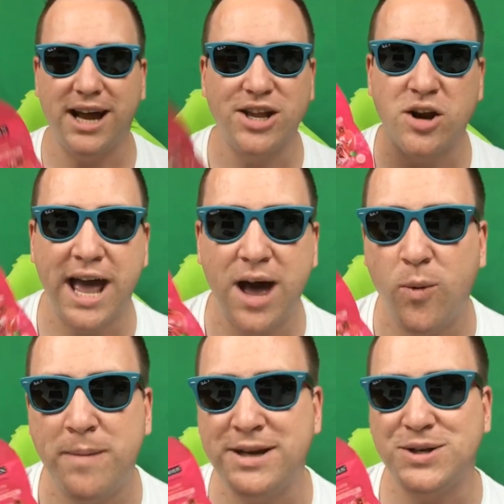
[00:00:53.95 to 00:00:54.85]
I don't know how
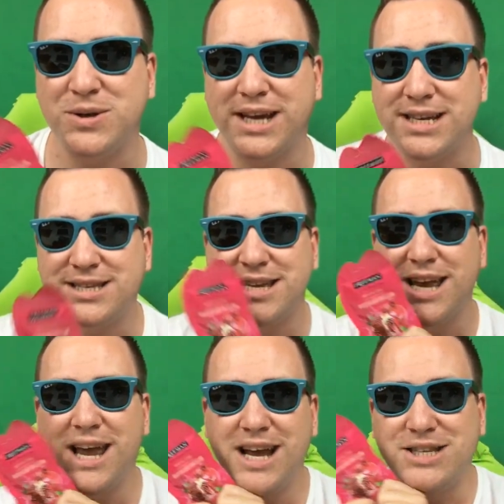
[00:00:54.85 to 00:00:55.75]
women do this,
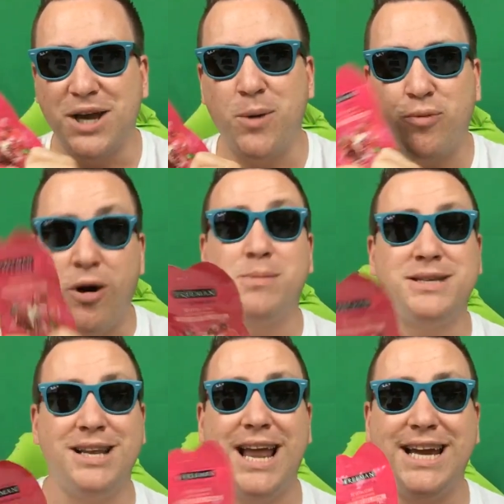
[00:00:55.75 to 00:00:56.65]
so props
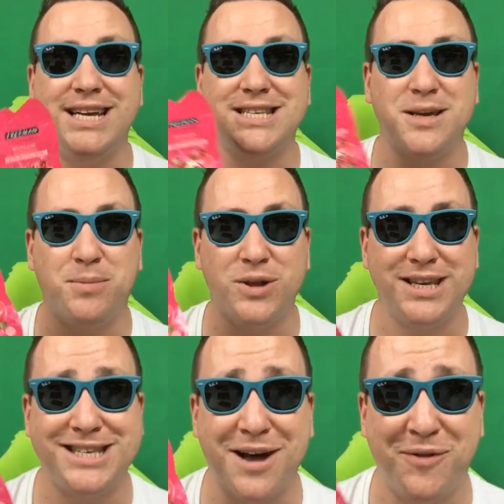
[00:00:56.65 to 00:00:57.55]
to ladies that put
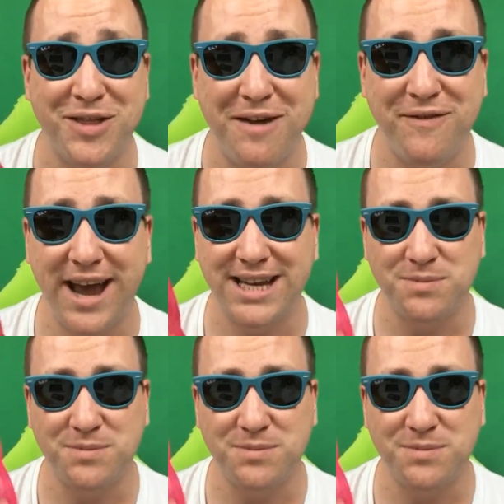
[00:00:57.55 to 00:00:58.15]
this stuff on their face,